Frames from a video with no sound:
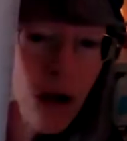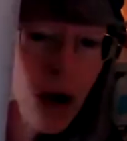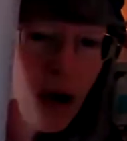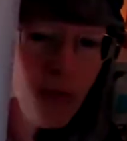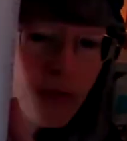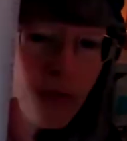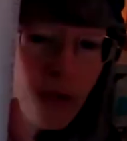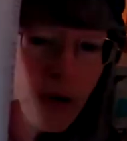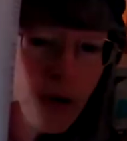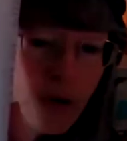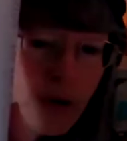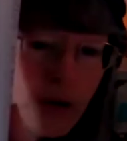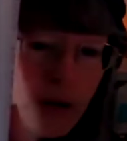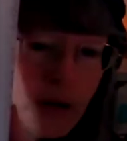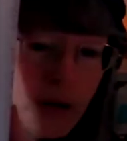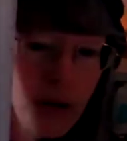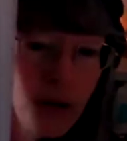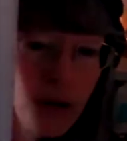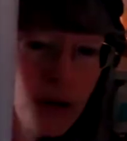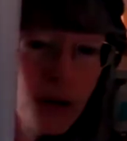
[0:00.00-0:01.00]
that's offered:
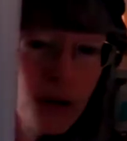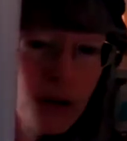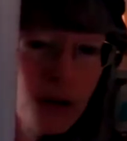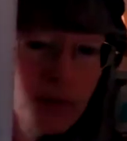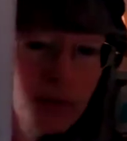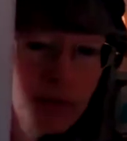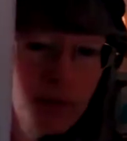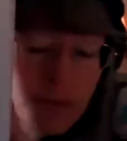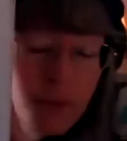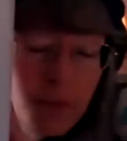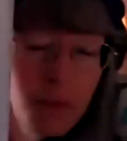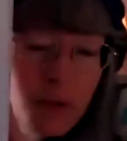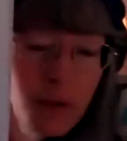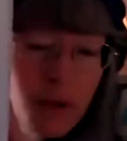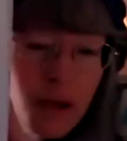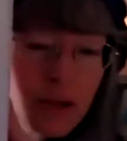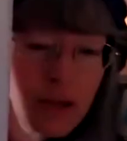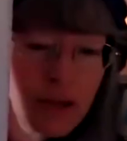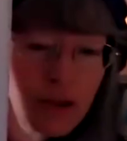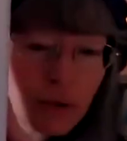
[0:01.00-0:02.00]

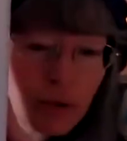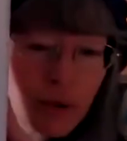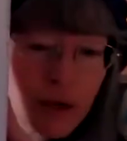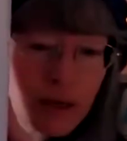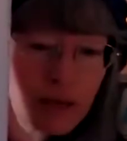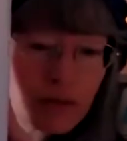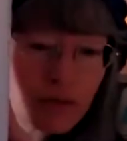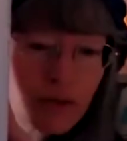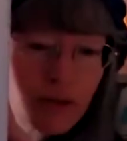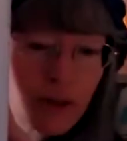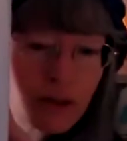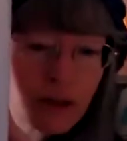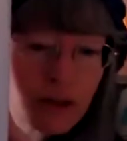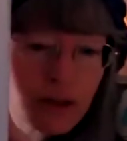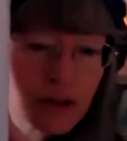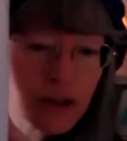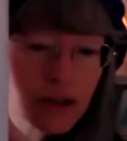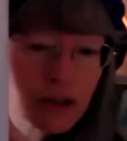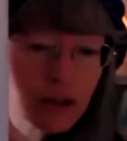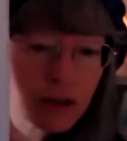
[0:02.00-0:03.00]
a serene
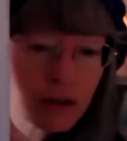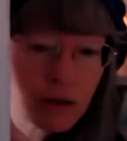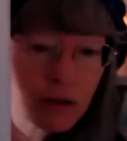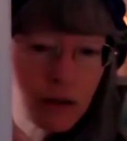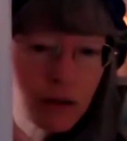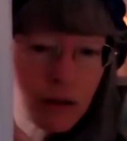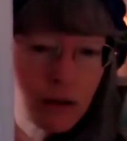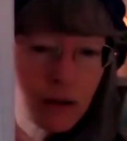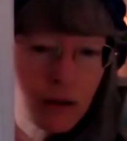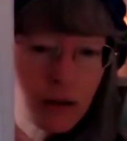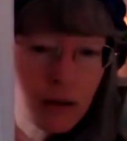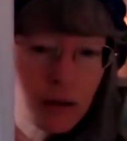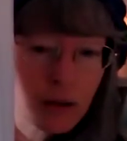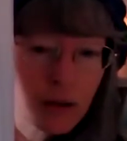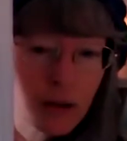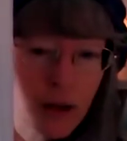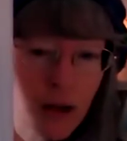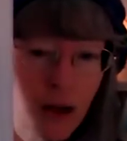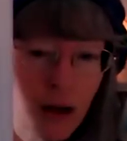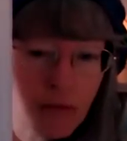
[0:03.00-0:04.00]
village,
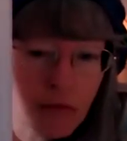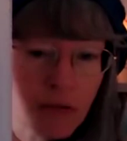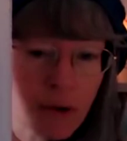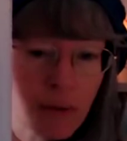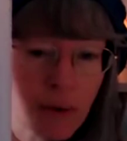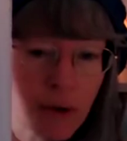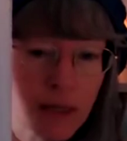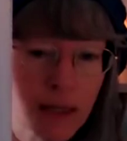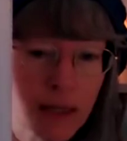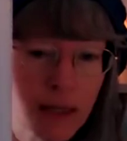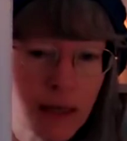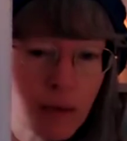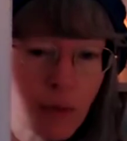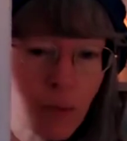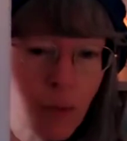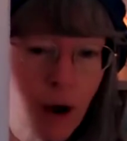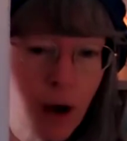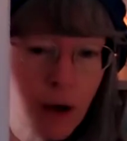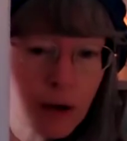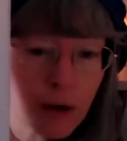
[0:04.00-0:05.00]
everyone
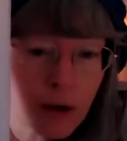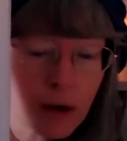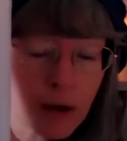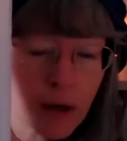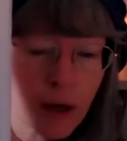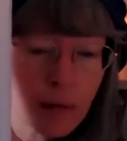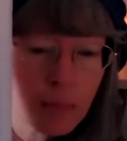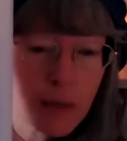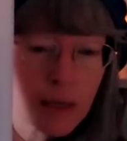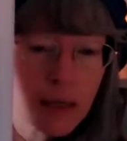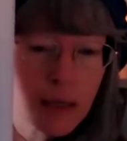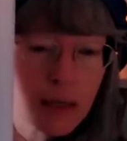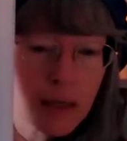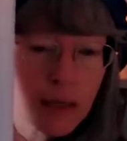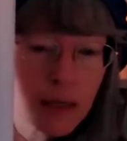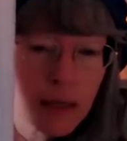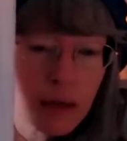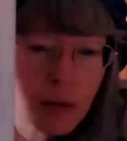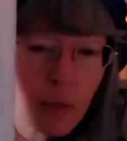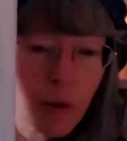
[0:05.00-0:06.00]
getting water, coming
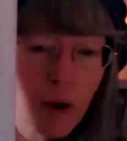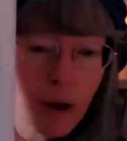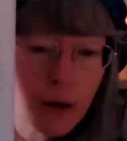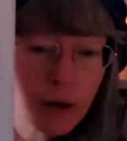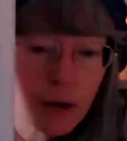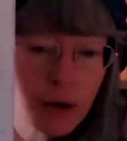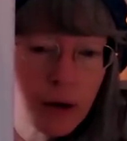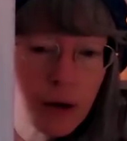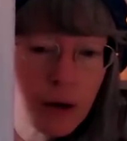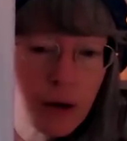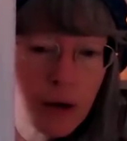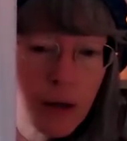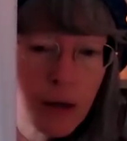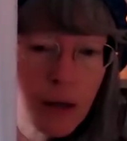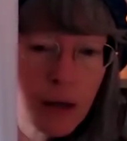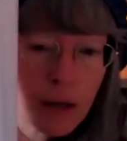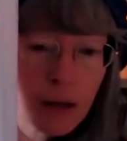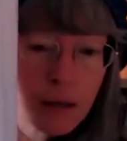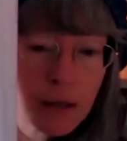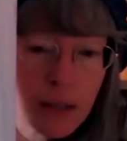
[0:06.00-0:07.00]
and getting water
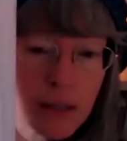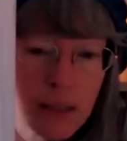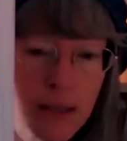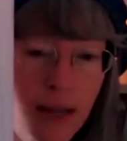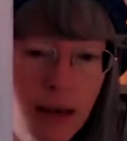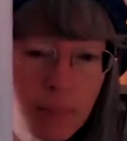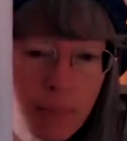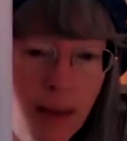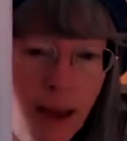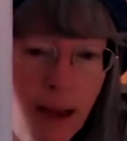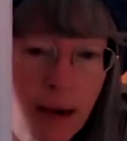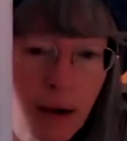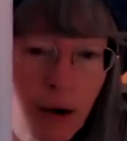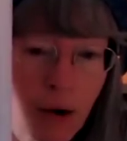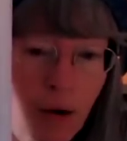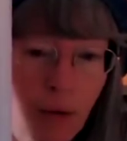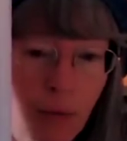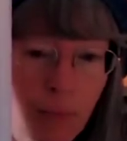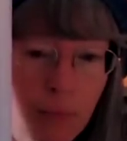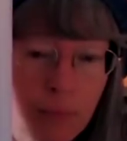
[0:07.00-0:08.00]
to take back
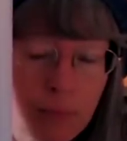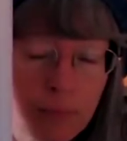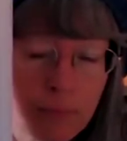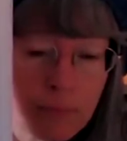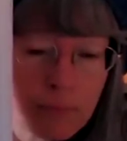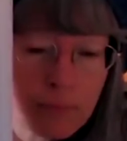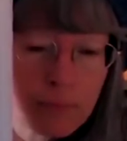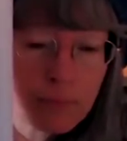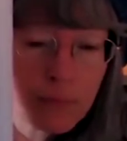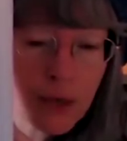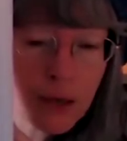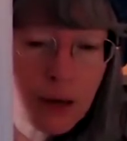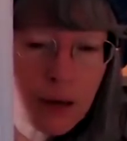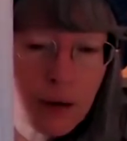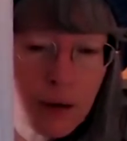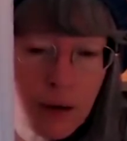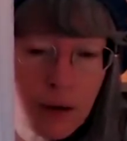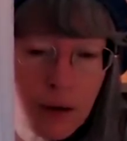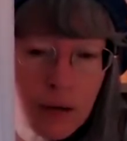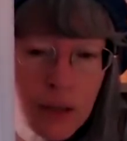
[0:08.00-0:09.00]
home
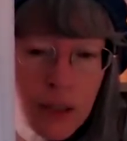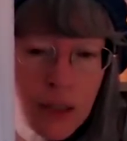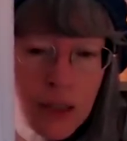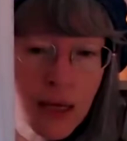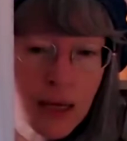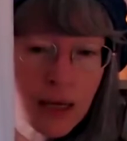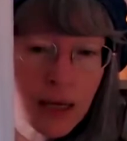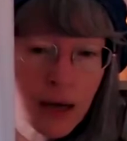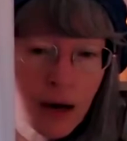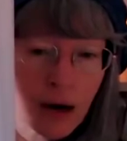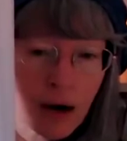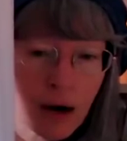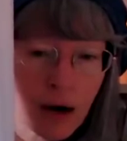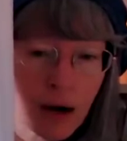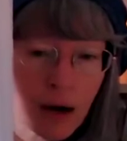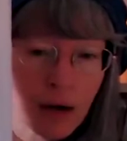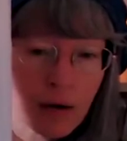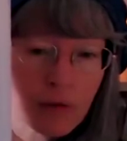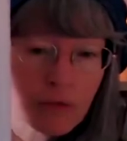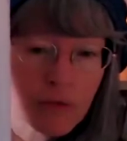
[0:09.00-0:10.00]
to take
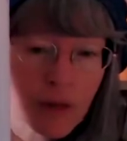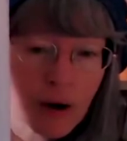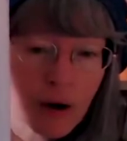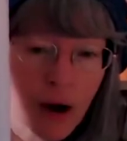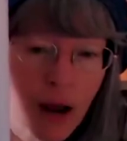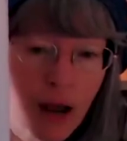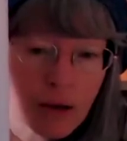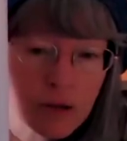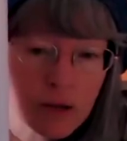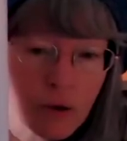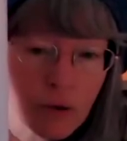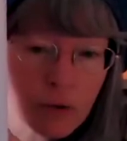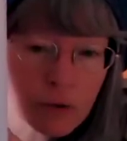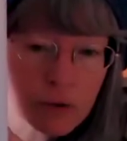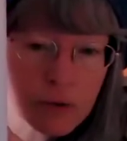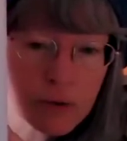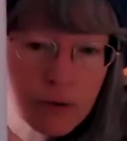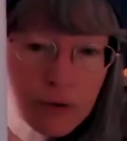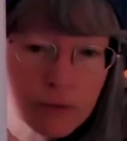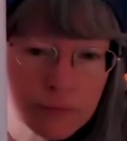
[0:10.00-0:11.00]
care of their
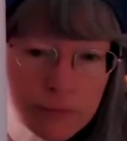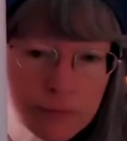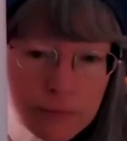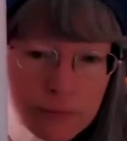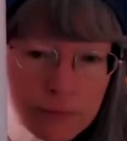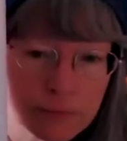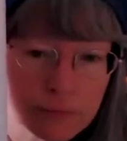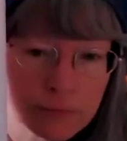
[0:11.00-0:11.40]
households,